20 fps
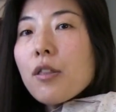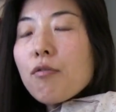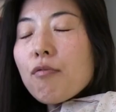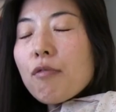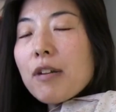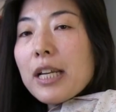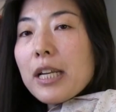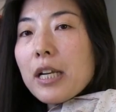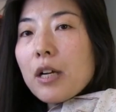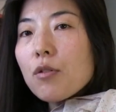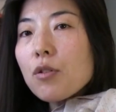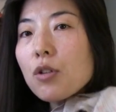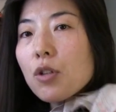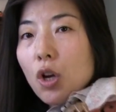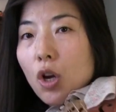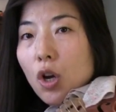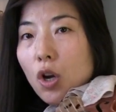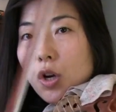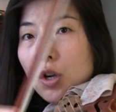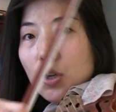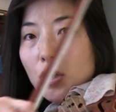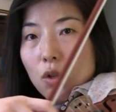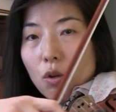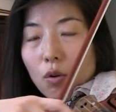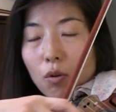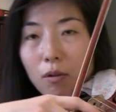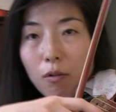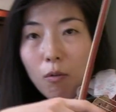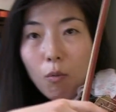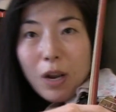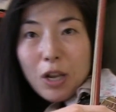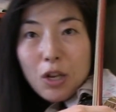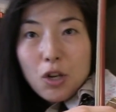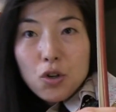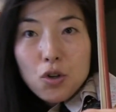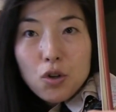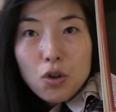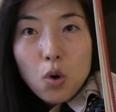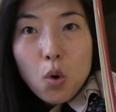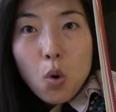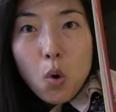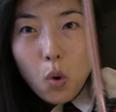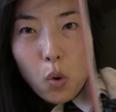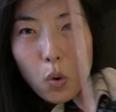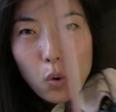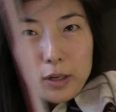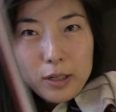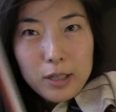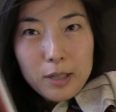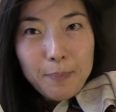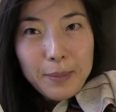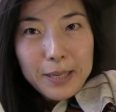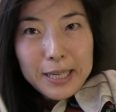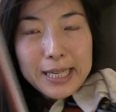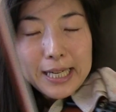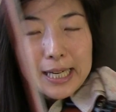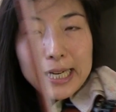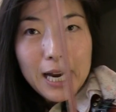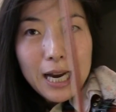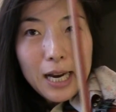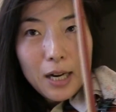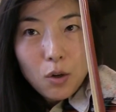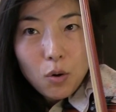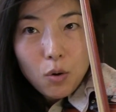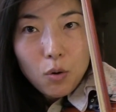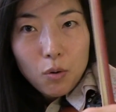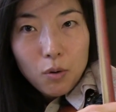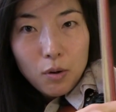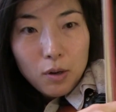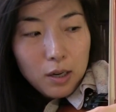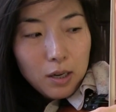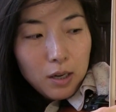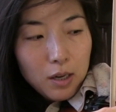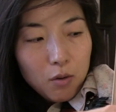three notes so when you do chords pizzicato